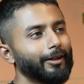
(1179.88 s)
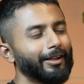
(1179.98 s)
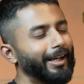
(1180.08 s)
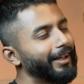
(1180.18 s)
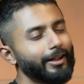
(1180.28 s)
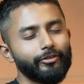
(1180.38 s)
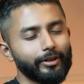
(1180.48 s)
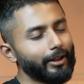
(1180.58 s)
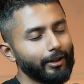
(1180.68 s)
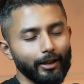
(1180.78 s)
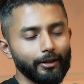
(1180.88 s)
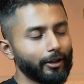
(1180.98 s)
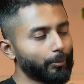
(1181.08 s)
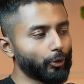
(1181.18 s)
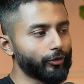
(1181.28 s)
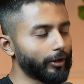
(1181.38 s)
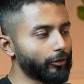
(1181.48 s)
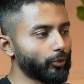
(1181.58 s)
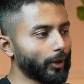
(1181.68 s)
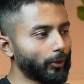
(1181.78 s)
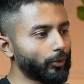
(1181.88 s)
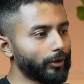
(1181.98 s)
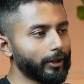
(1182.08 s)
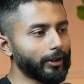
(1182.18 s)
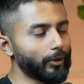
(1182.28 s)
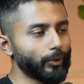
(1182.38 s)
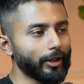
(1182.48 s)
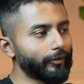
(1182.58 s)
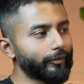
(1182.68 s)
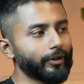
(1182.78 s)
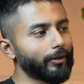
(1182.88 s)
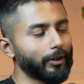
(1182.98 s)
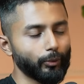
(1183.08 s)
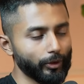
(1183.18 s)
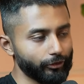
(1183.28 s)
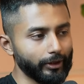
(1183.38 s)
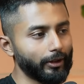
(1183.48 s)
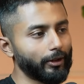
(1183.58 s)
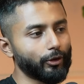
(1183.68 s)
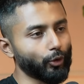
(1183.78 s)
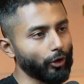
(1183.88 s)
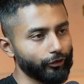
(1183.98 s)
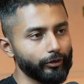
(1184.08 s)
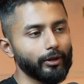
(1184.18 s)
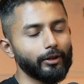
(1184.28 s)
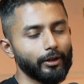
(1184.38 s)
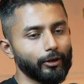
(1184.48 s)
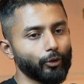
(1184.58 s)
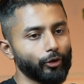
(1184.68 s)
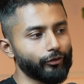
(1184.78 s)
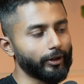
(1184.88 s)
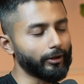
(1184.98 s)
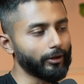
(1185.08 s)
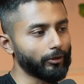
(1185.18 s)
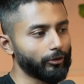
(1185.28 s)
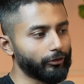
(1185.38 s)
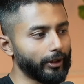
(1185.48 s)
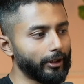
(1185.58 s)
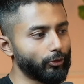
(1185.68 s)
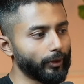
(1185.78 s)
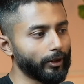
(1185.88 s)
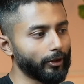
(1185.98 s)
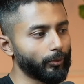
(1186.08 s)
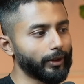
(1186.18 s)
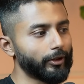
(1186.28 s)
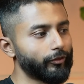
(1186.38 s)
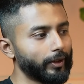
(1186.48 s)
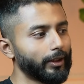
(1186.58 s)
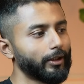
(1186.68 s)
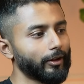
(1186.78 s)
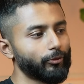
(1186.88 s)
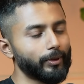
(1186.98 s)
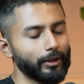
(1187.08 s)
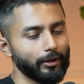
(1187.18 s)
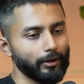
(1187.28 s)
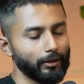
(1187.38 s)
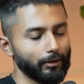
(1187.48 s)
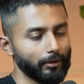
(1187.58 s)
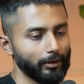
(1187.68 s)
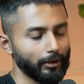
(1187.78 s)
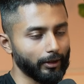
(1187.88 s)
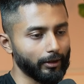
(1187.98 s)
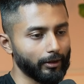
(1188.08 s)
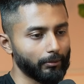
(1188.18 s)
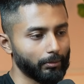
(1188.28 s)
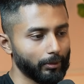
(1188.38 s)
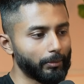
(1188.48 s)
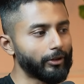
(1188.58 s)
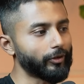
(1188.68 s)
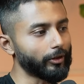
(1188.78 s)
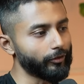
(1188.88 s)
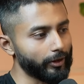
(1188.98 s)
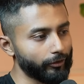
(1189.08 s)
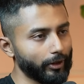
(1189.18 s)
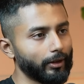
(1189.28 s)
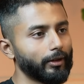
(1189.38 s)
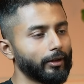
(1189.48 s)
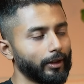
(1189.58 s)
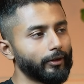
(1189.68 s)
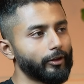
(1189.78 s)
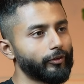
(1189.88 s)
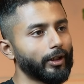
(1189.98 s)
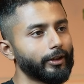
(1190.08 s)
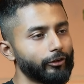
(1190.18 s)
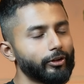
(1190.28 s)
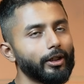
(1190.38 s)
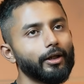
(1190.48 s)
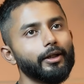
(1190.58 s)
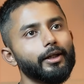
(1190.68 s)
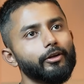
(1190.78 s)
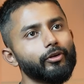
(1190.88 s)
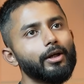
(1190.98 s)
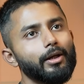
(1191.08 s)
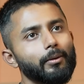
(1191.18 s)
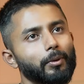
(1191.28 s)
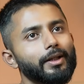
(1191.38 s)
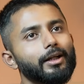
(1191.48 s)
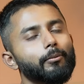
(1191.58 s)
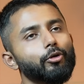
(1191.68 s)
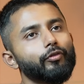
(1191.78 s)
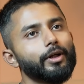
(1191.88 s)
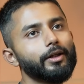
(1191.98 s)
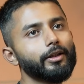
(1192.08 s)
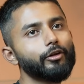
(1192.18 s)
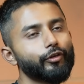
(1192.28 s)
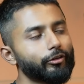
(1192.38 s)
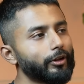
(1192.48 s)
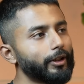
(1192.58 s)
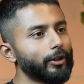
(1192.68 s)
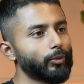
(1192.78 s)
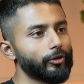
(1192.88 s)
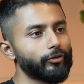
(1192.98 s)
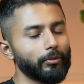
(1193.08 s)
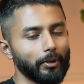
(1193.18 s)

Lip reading: Again, it's still under process, so I don't think we have ever we have still crossed that stage where we can say it has been a big success and this thing. I think it's still early days, but I think a couple of learning. The first learning was